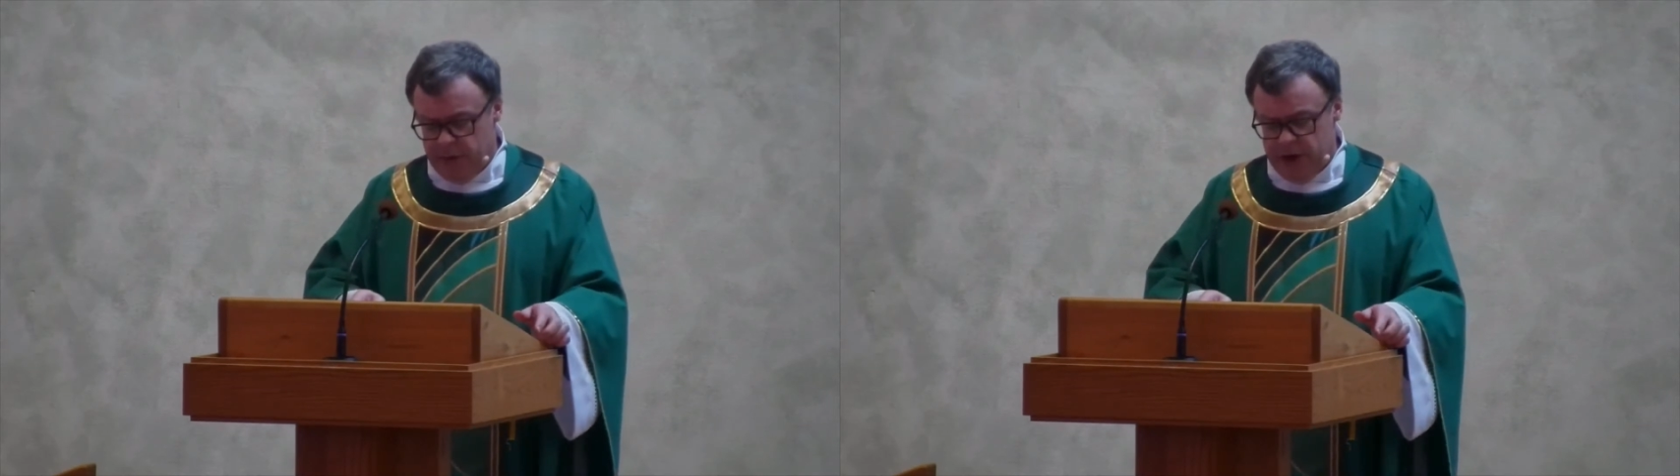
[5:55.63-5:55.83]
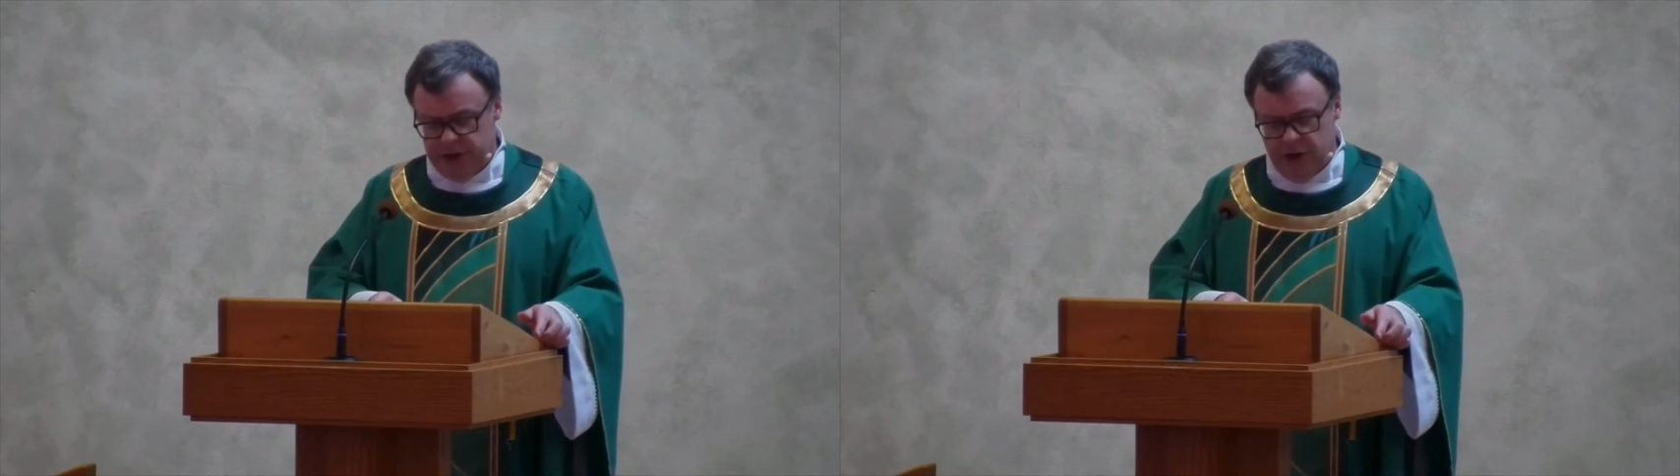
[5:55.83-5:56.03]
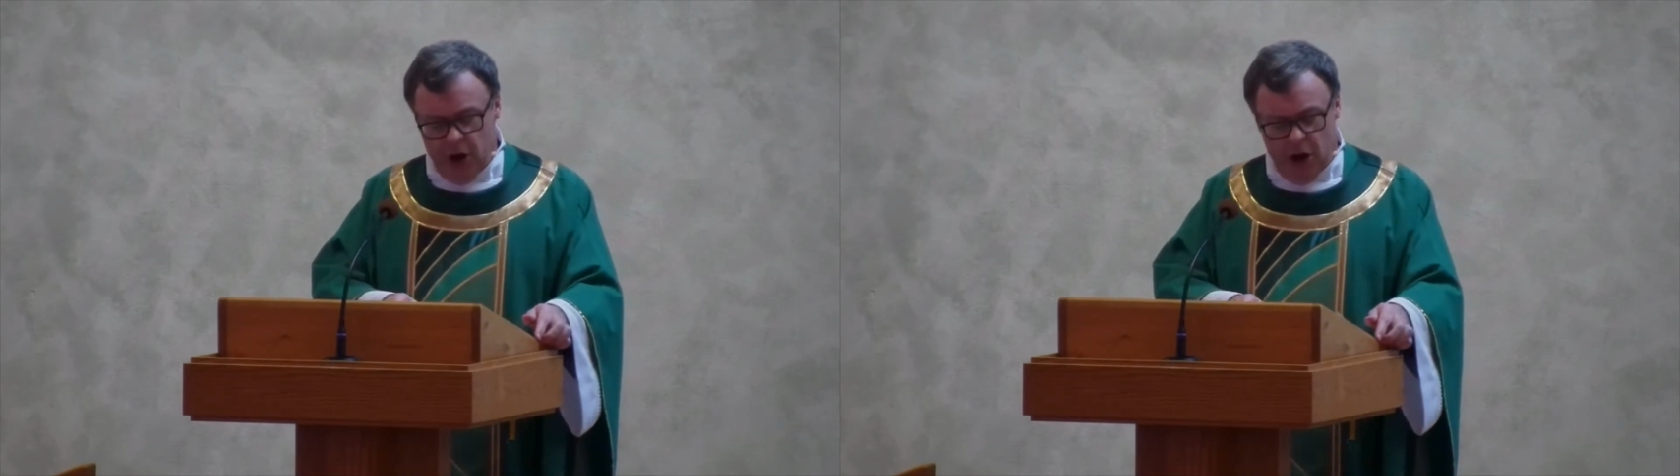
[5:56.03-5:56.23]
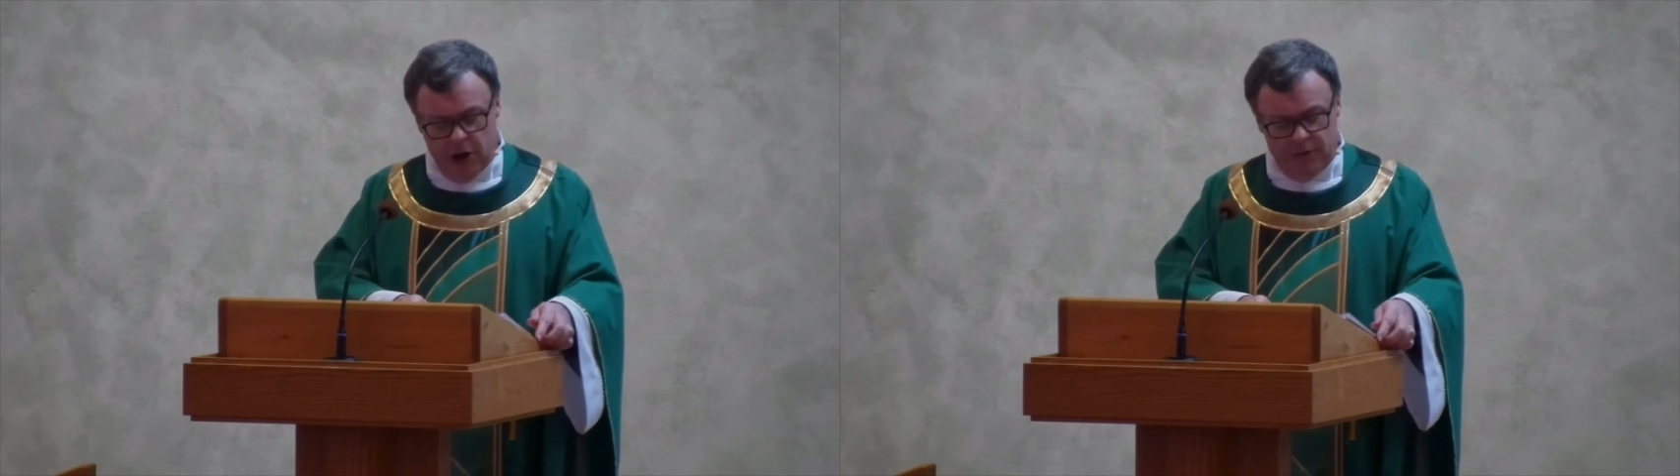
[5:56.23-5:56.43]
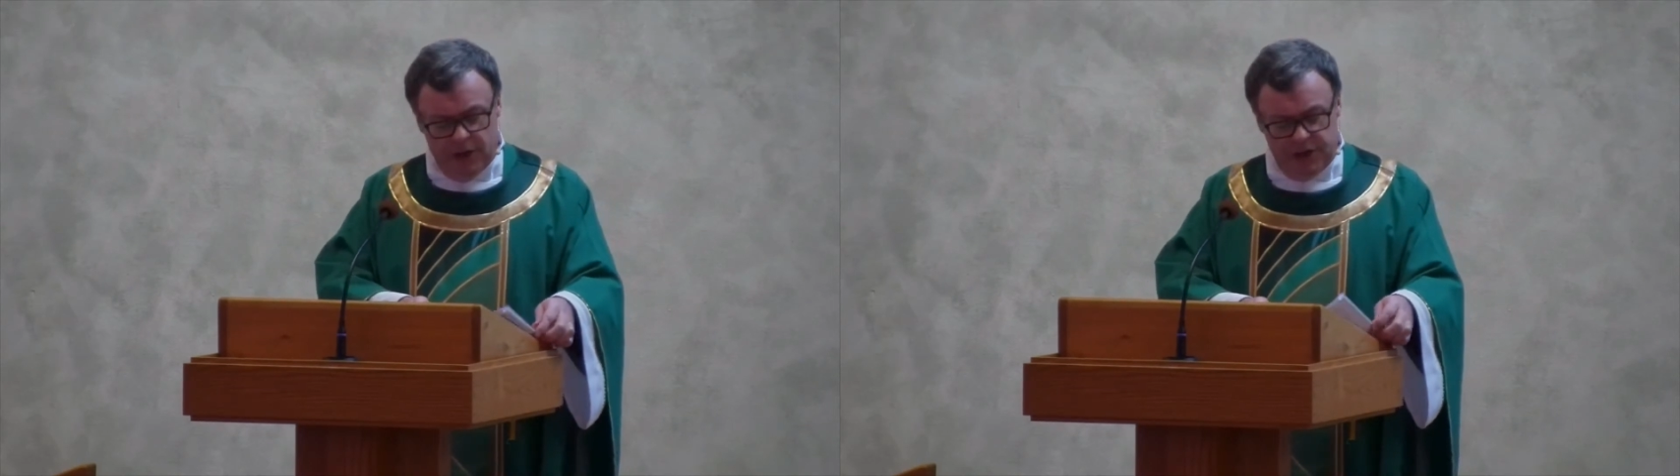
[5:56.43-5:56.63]
reason all
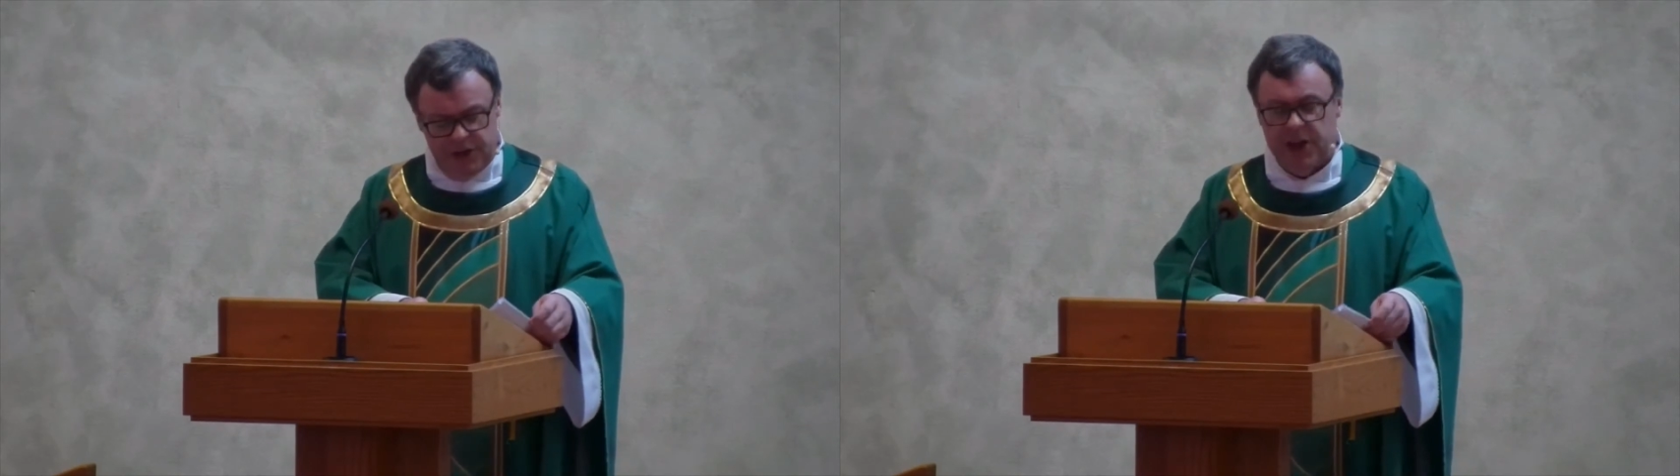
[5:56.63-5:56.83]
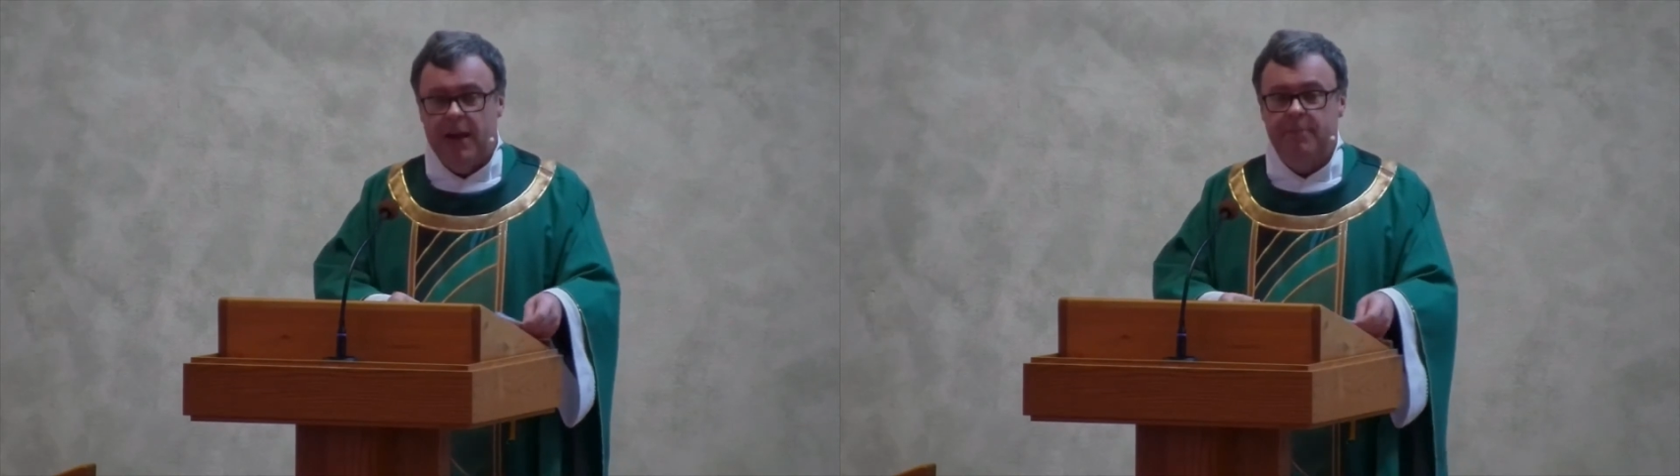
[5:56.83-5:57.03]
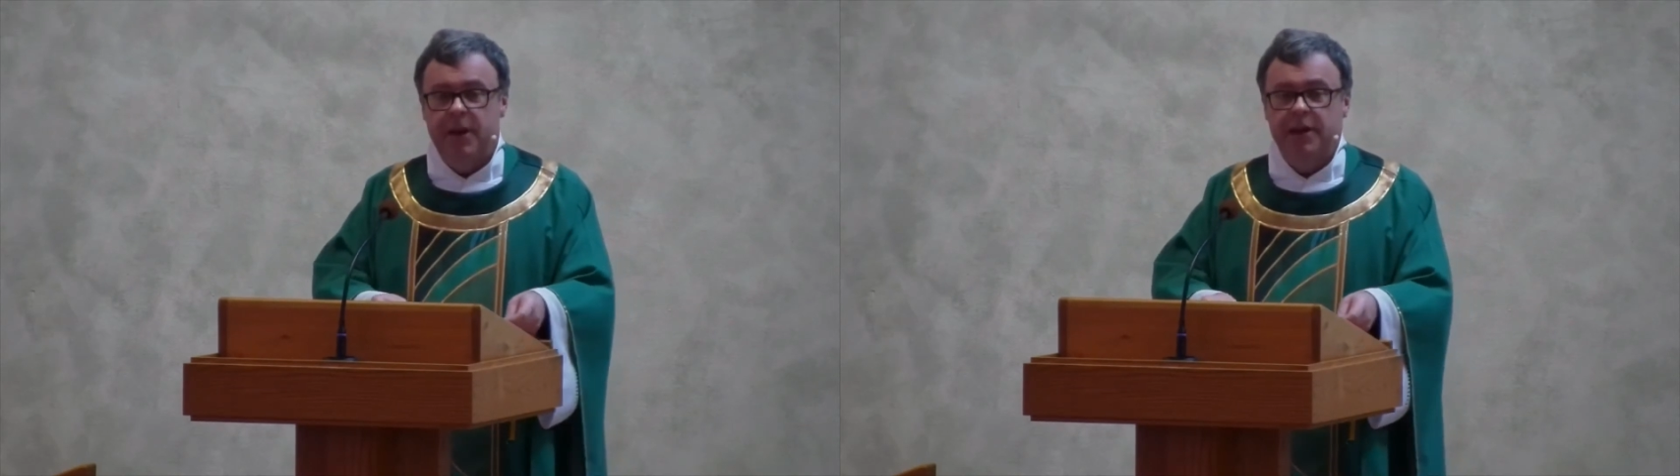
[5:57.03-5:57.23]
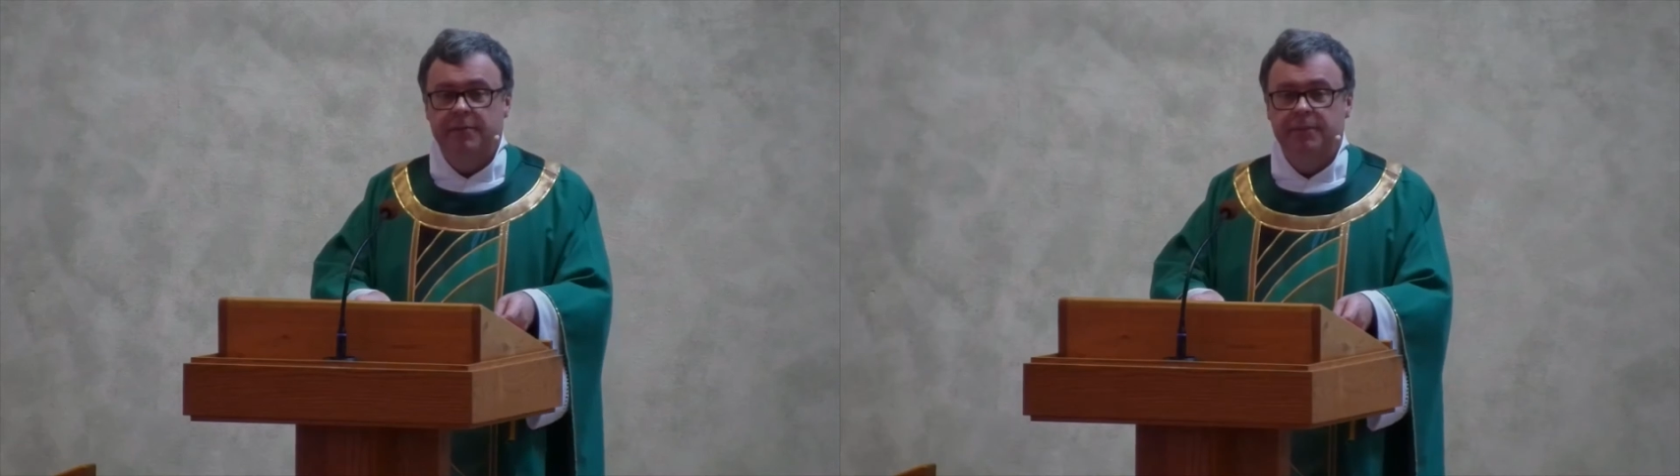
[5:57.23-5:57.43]
of this is happening.